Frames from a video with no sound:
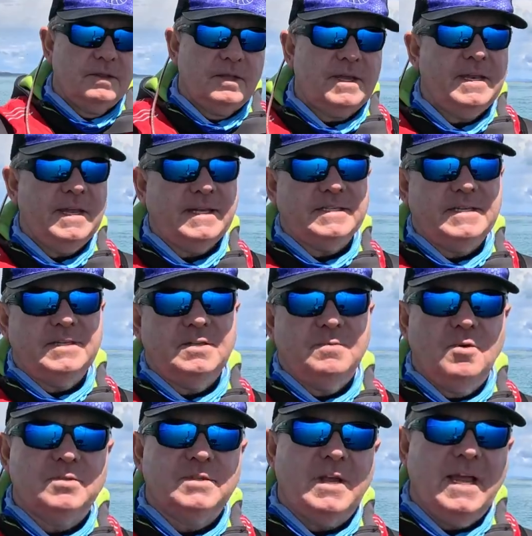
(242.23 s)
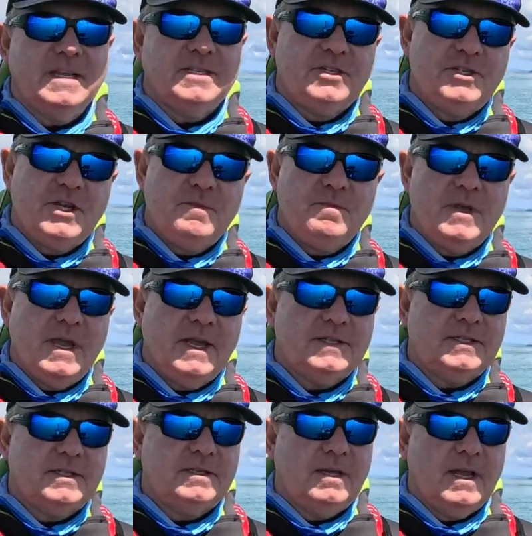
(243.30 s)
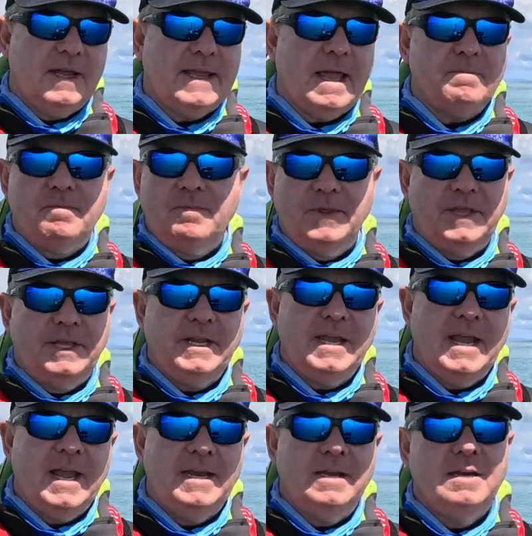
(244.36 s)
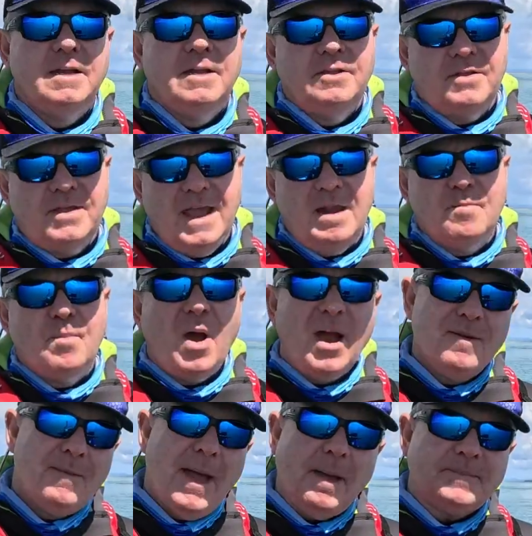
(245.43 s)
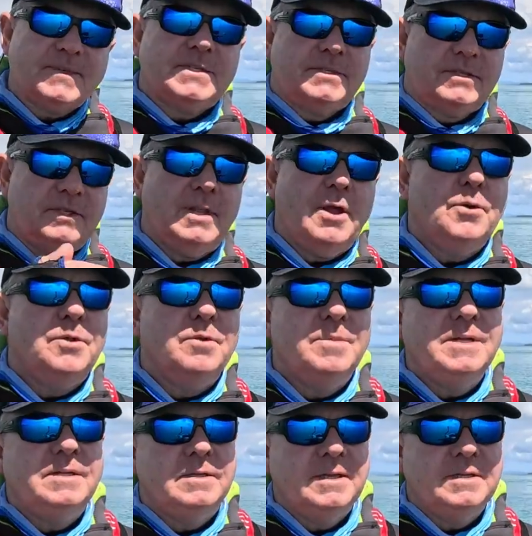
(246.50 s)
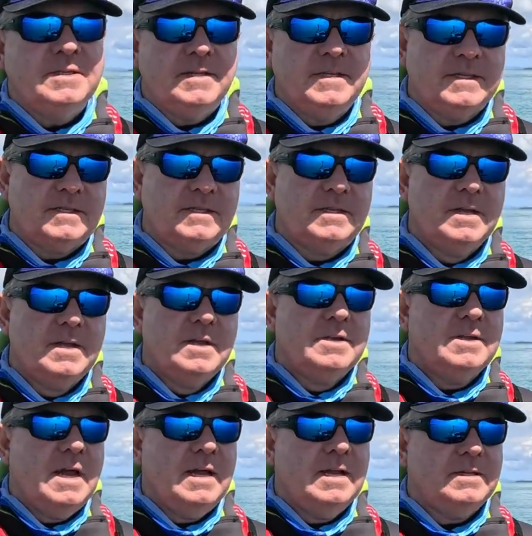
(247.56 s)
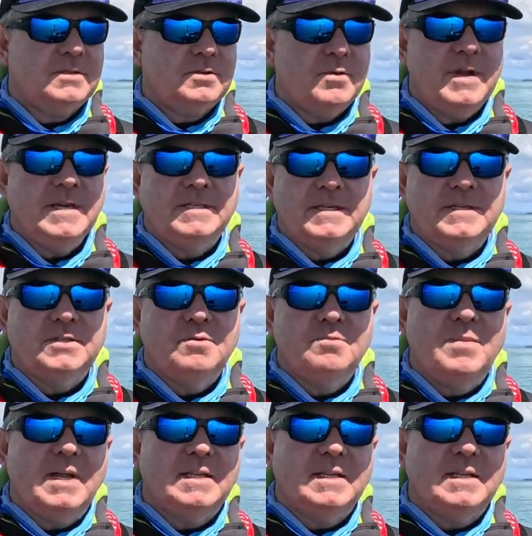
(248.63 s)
The Connect system also has a GPS capability, and you can buy maps to load them into this screen system.